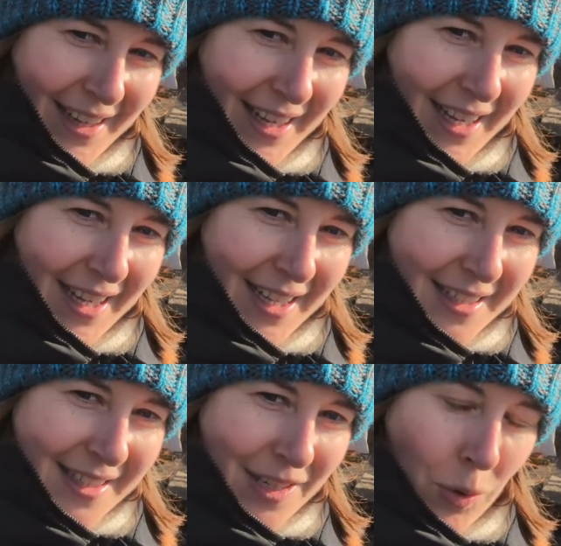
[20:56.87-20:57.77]

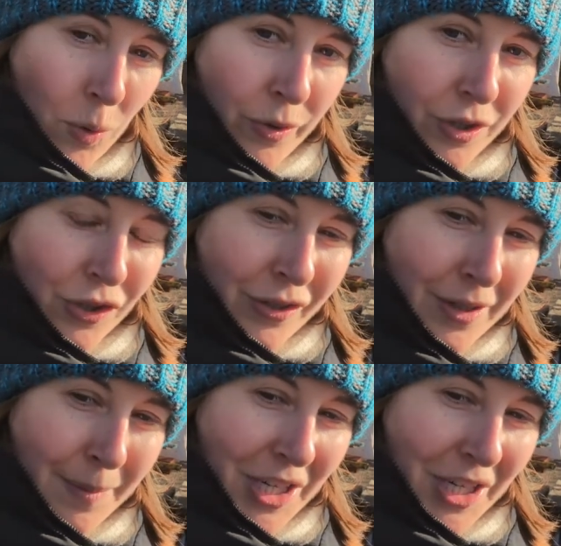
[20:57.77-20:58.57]
and oh, the Jerusalem